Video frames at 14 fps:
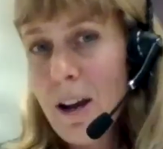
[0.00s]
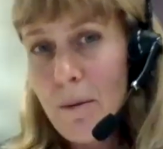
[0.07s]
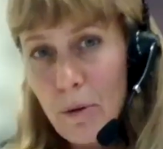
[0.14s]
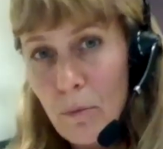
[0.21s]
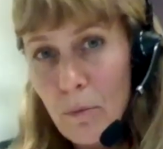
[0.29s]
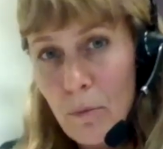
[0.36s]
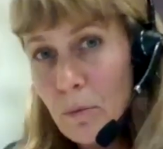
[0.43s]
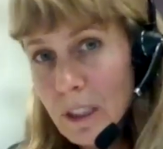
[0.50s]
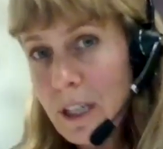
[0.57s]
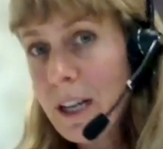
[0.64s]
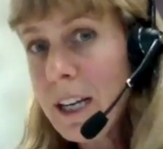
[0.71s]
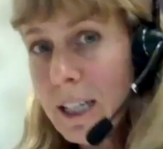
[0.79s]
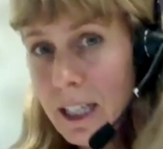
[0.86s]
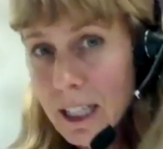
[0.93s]
But what was
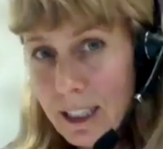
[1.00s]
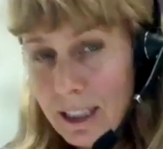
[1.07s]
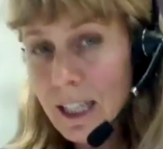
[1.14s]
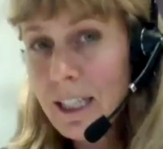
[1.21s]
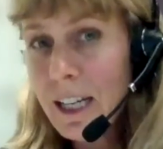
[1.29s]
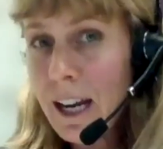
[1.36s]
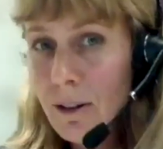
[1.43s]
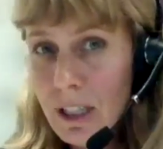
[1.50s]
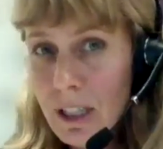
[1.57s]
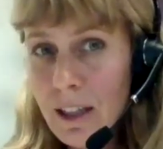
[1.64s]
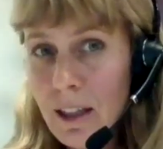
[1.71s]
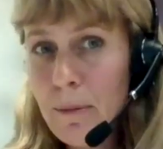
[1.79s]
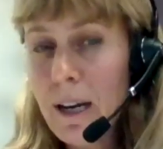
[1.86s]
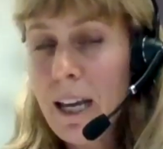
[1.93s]
clearly set out
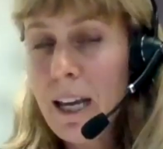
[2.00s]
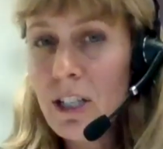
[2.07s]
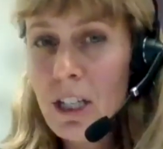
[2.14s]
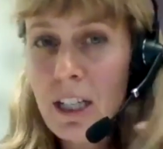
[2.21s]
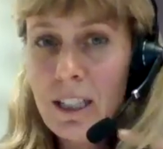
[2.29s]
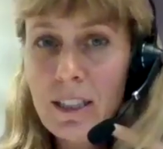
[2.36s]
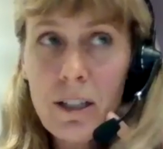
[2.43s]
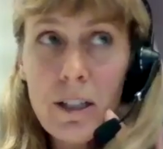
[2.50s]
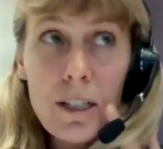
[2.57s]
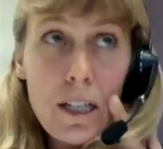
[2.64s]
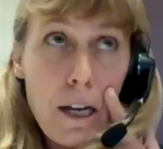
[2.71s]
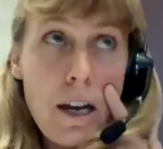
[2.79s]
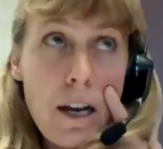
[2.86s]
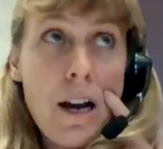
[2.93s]
in the pledge is that
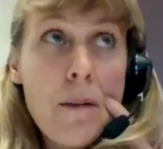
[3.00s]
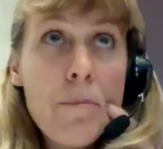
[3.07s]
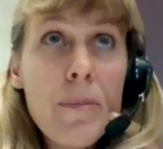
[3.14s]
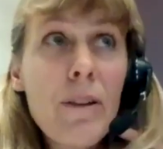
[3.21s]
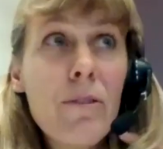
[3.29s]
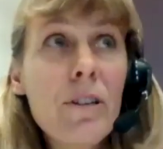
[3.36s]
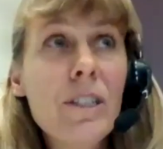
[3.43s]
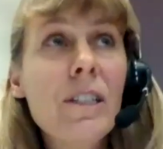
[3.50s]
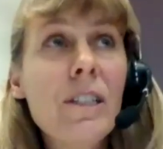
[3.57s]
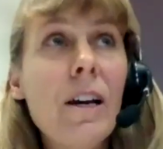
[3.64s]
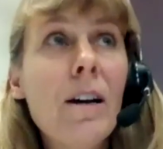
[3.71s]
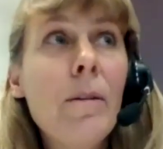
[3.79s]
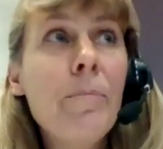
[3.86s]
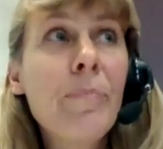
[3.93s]
there is
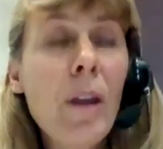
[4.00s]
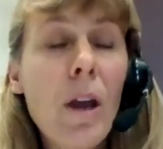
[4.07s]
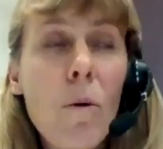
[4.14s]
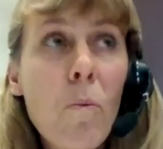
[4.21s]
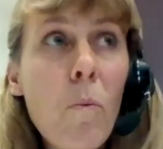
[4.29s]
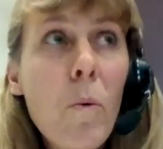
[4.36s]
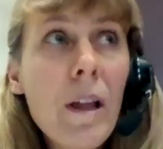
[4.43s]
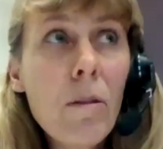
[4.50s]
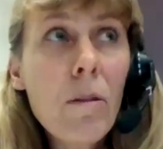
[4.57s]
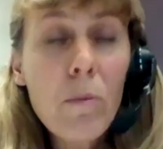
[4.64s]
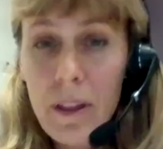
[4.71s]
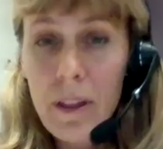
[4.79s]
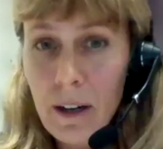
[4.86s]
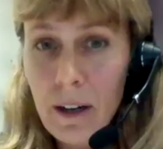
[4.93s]
a will
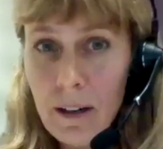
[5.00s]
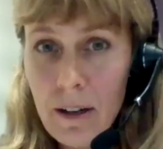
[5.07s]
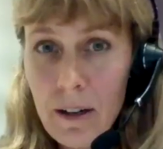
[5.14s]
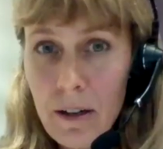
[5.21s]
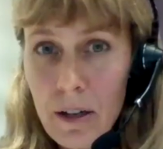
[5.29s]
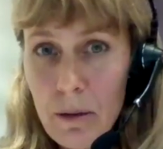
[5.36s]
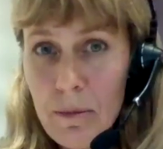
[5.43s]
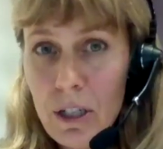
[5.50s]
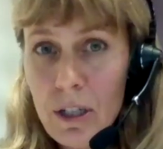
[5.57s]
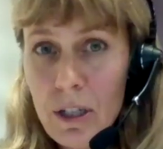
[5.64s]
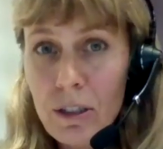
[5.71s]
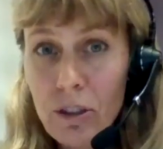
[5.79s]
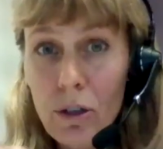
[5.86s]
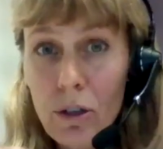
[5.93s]
within
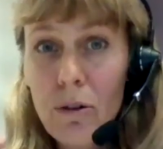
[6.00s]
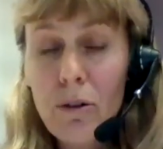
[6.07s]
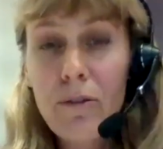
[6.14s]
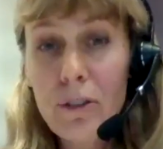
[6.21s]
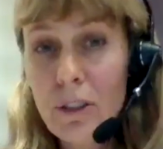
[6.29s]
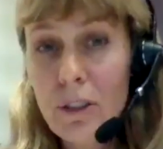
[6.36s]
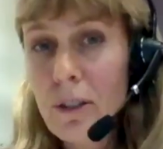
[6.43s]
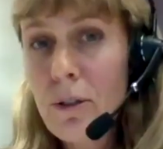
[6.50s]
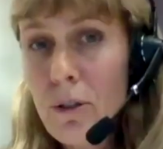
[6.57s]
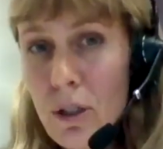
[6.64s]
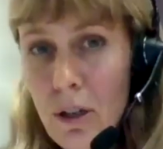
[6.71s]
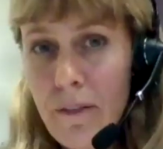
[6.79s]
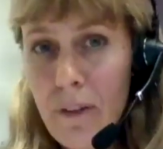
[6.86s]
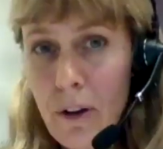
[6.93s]
commissioners to look for
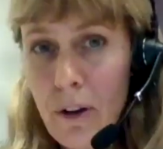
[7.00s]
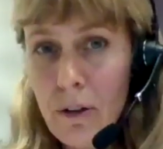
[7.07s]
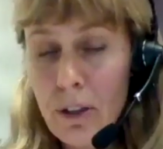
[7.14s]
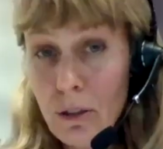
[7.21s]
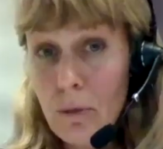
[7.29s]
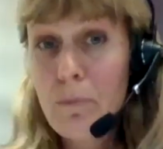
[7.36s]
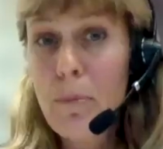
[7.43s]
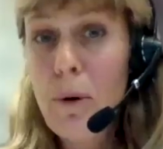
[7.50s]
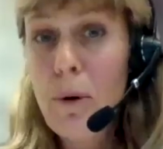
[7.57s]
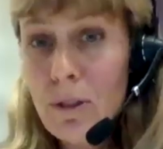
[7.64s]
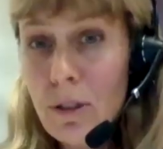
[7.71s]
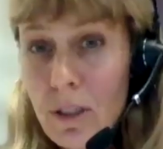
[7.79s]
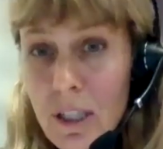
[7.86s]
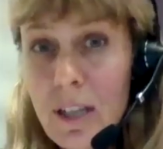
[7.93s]
solution focused and
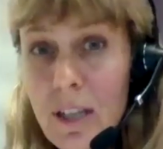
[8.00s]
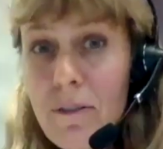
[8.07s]
positive